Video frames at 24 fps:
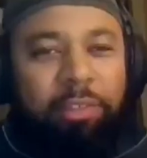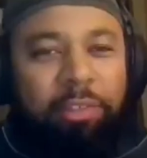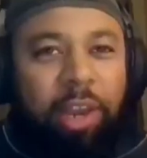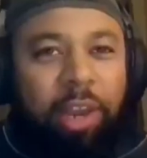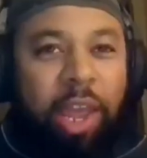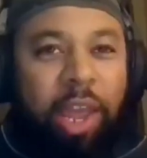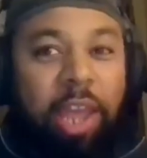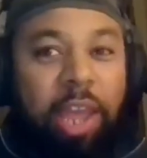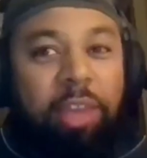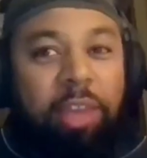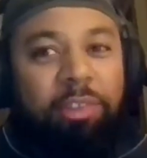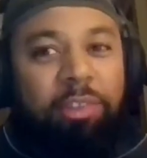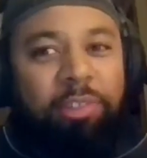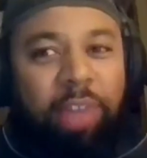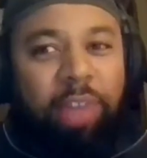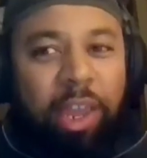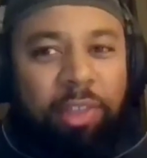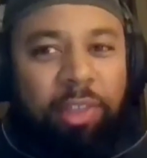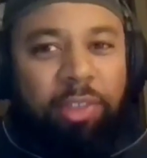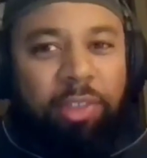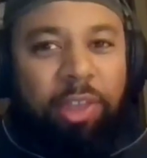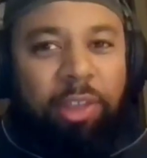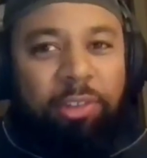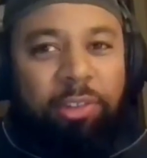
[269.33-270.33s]
"Hey,
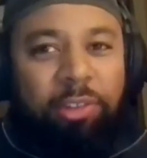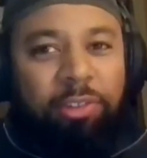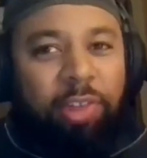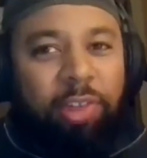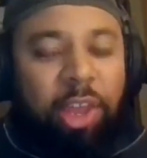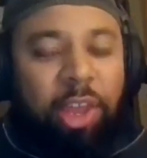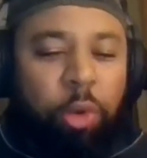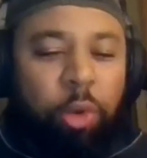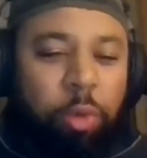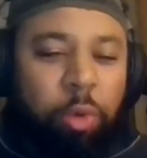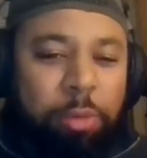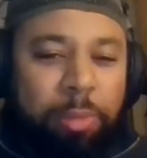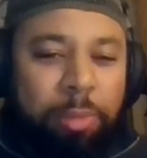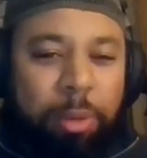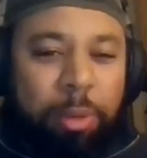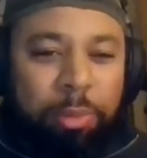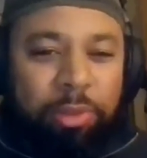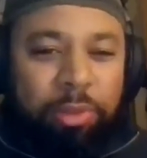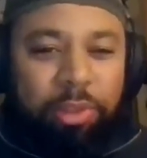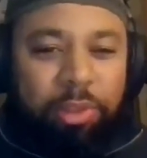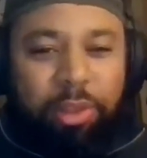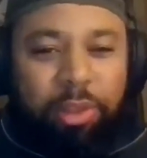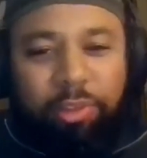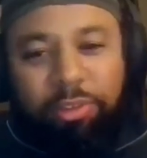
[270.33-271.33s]
say this, say you
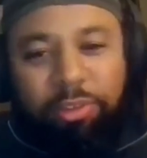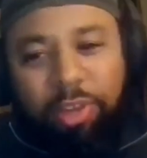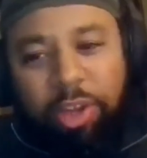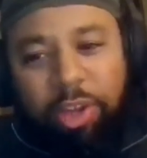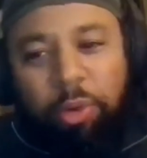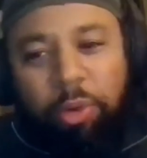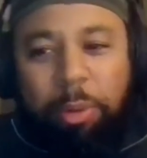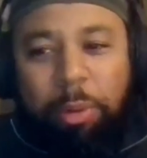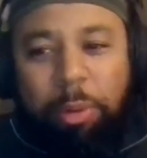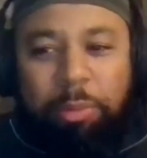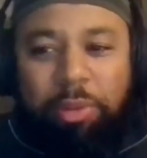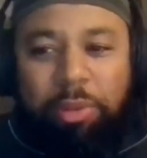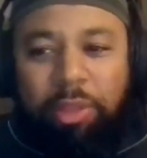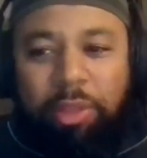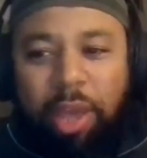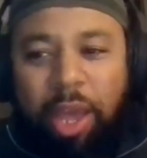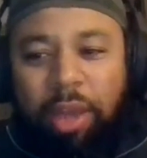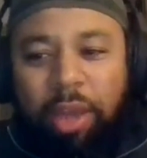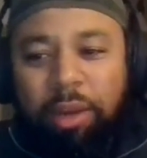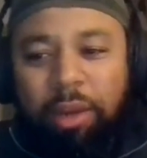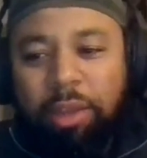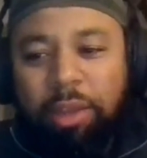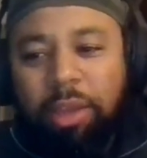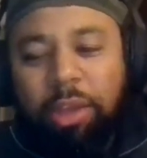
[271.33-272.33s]
remember this, say you remember
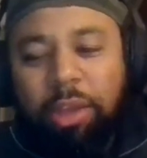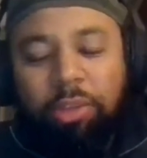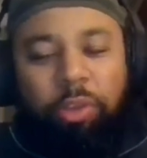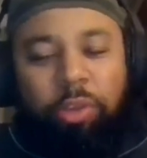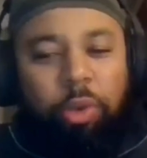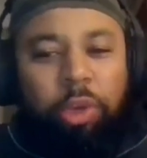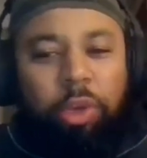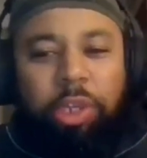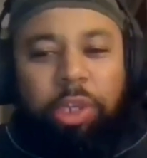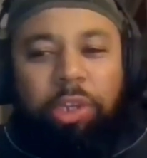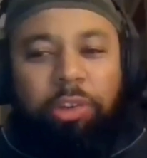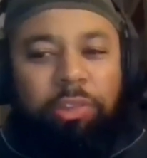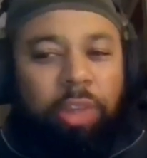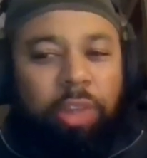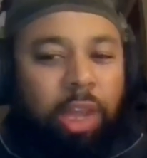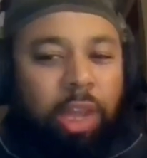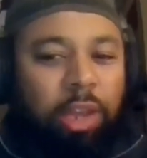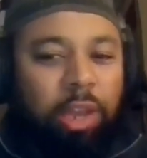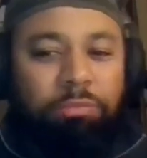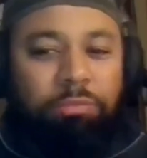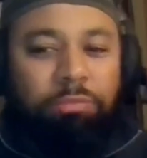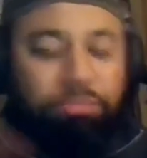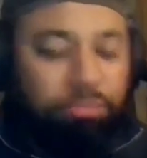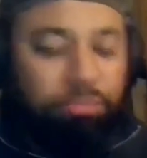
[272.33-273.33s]
that." So you can just
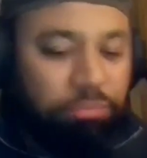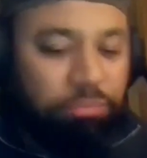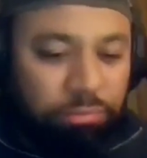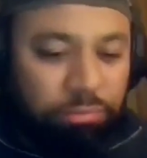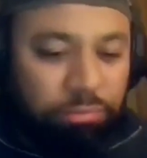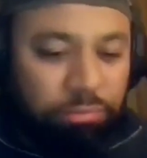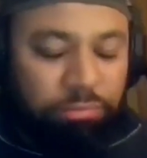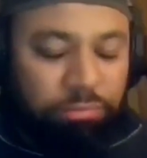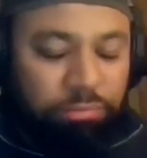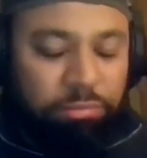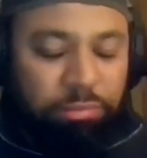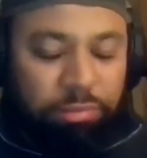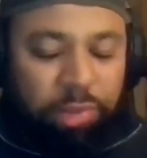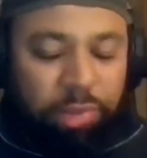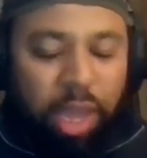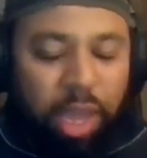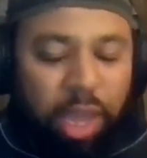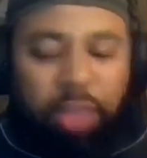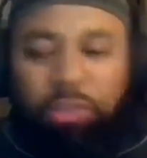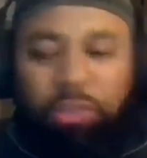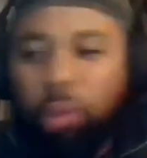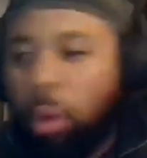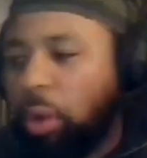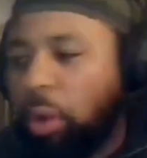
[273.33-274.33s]
say
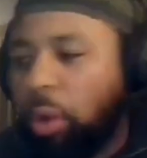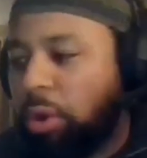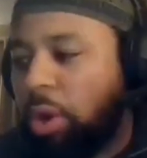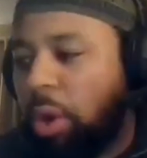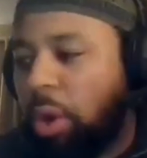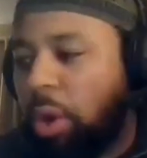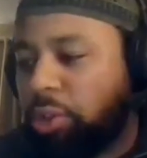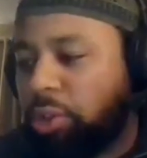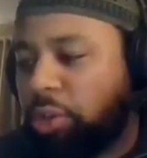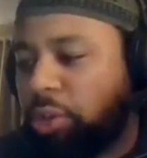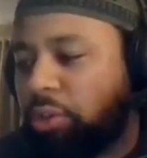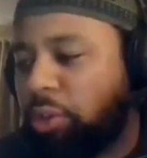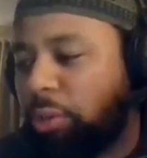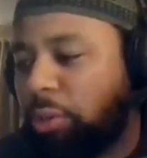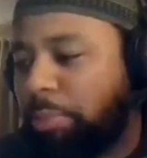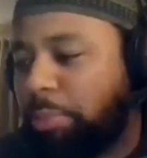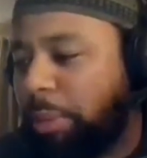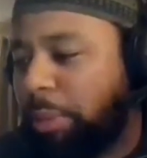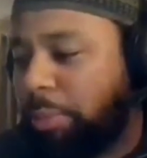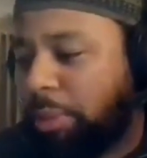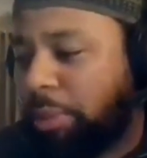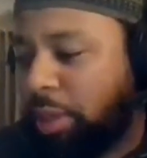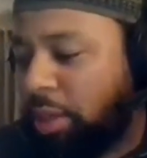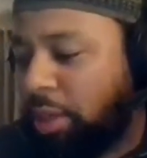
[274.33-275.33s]
yes or no, just so that
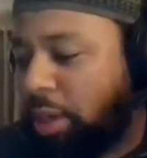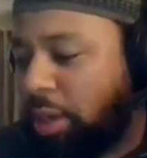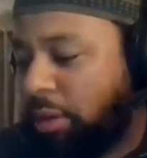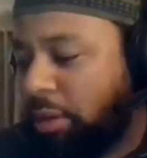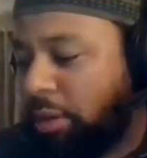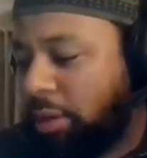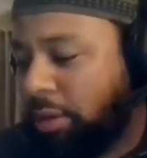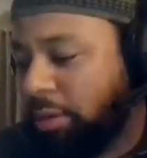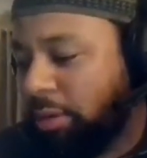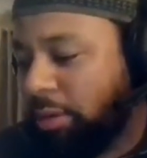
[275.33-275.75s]
people can hear it.